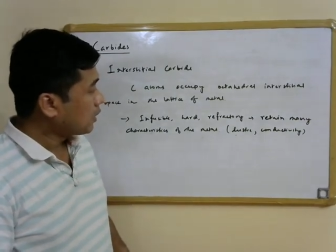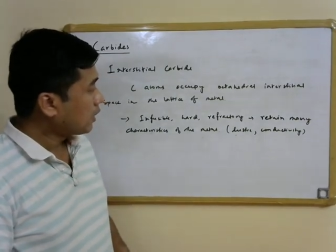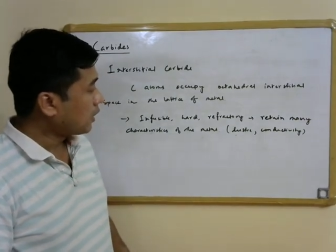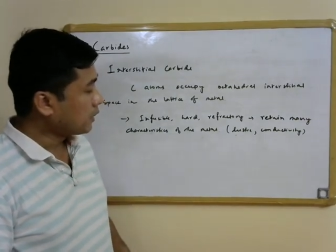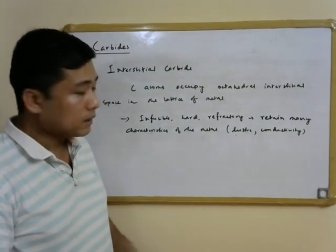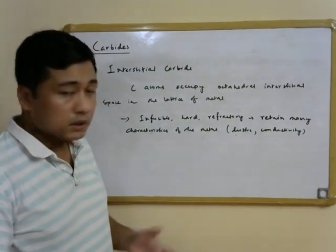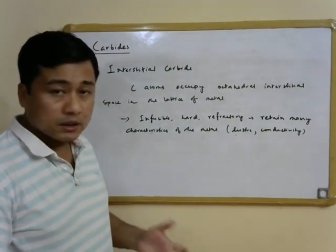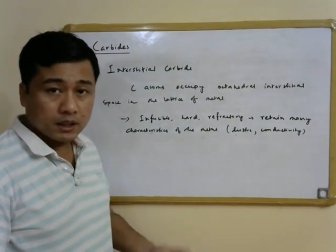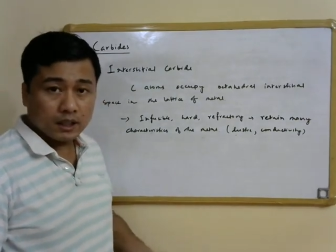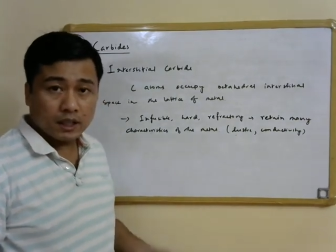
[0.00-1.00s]

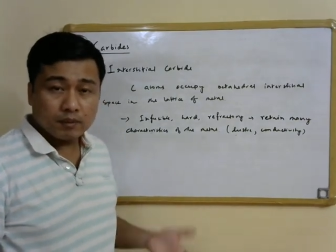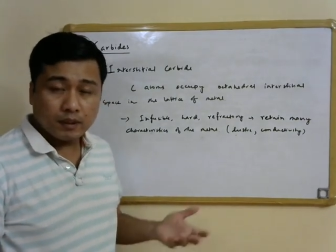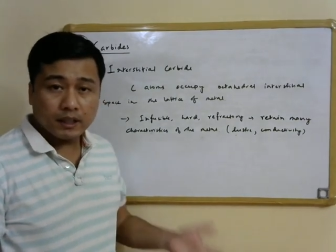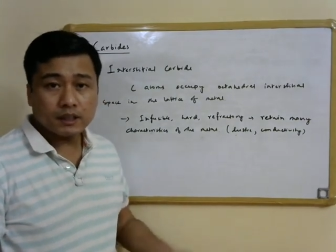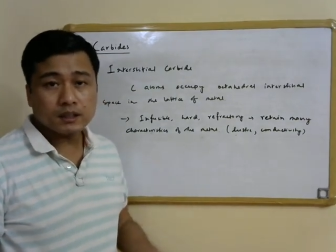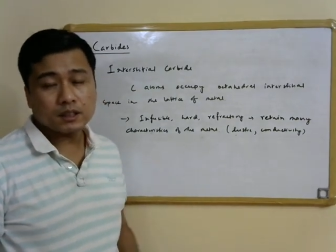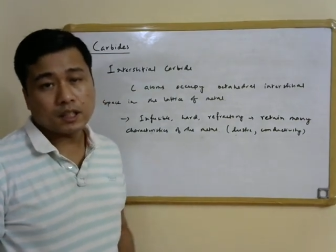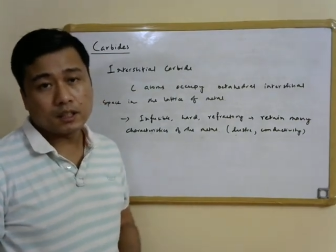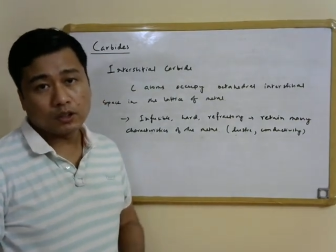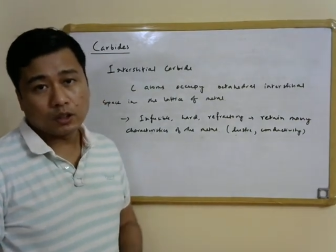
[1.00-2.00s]
interstitial carbides
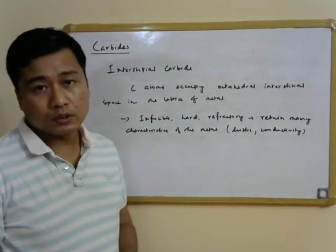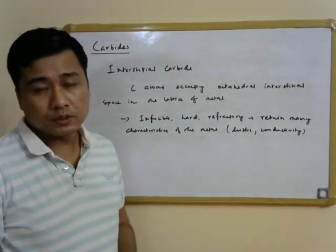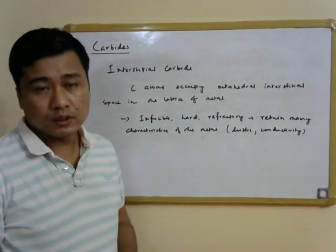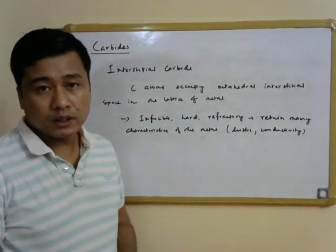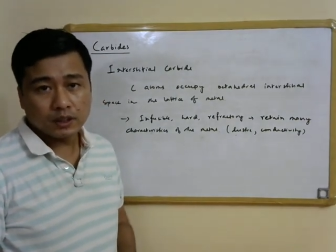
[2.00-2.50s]
are often